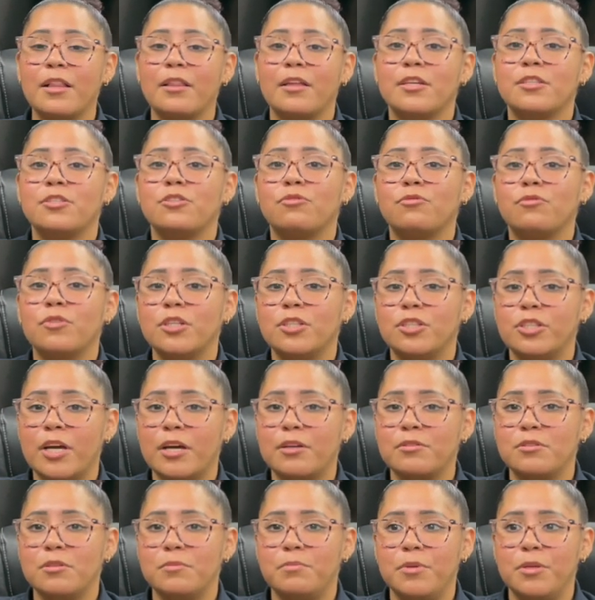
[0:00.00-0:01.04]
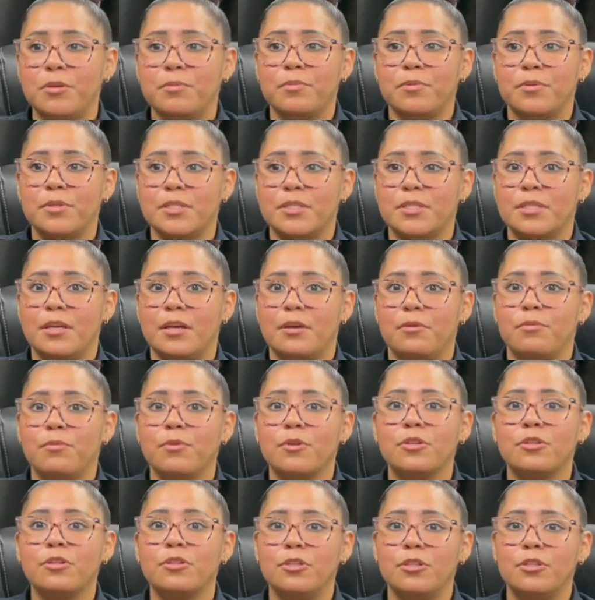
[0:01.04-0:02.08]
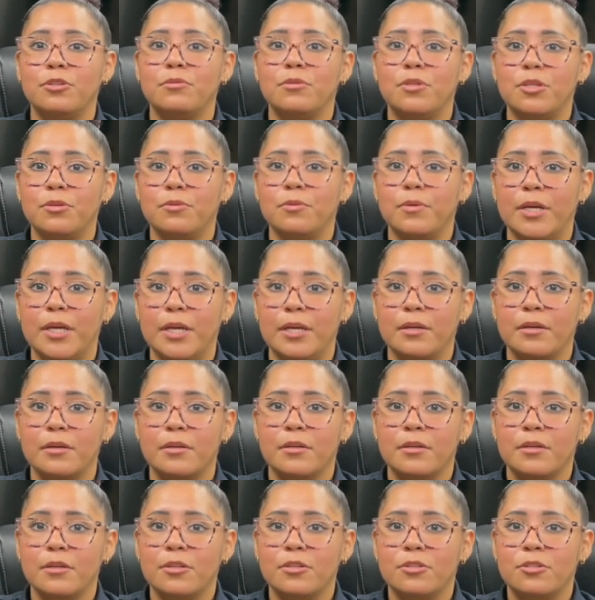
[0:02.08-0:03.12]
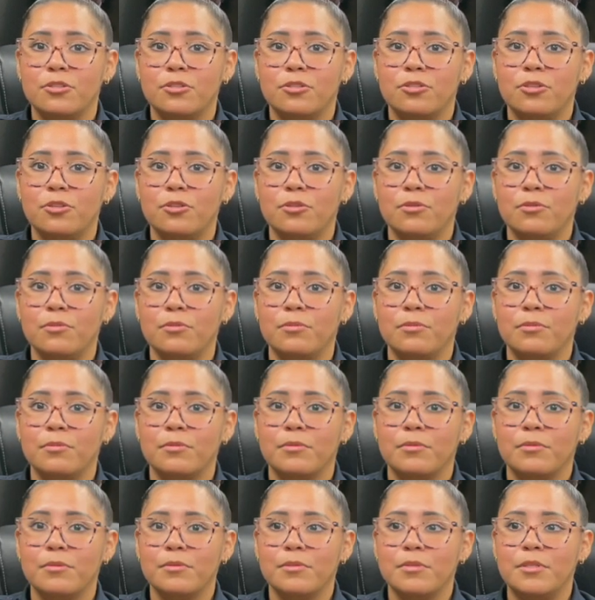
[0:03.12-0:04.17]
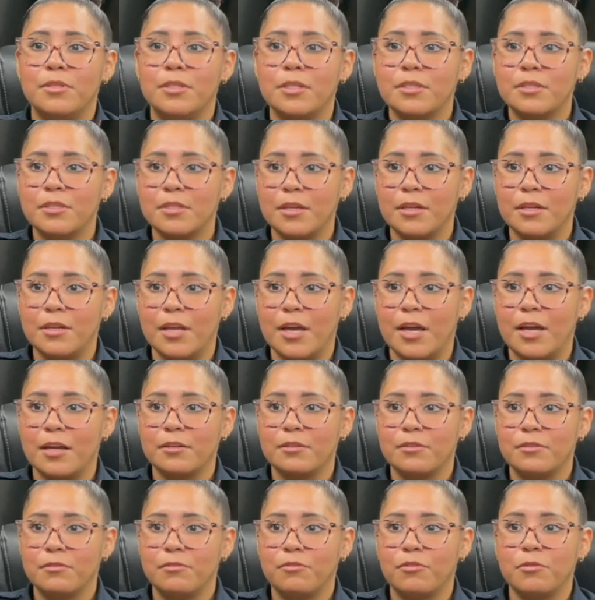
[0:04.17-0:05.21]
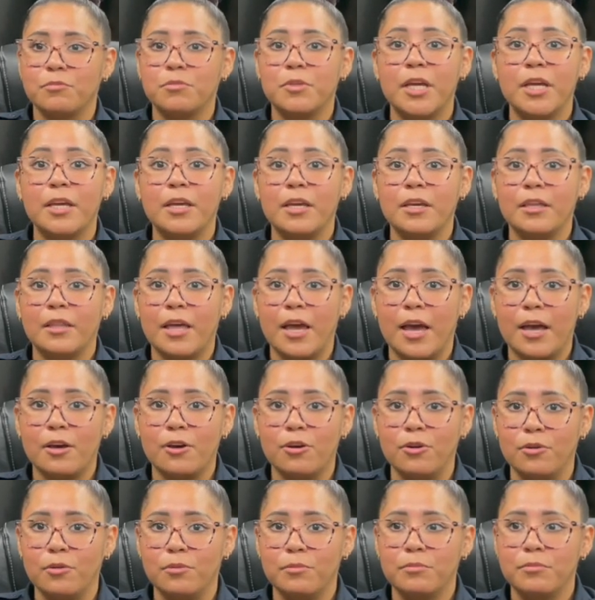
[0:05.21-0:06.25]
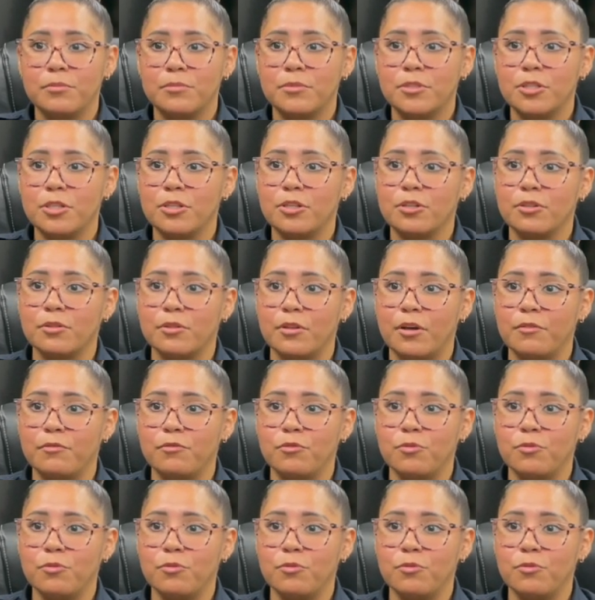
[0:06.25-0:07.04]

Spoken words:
I like to reach out to people and say, what are you doing to disconnect from taking that home to your loved